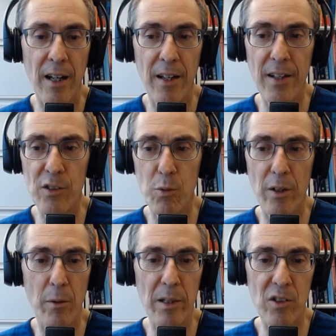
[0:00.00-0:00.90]
And that's where
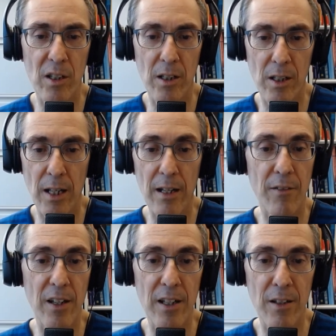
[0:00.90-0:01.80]
they're missing a lot of
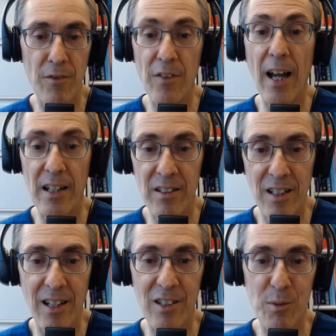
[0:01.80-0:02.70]
the fat, the
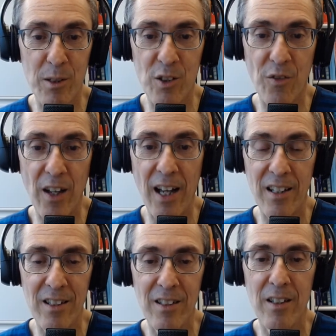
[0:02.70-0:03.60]
Ostmann's
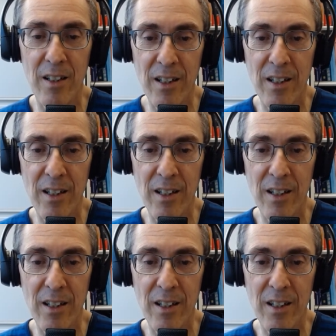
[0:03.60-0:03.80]
fat that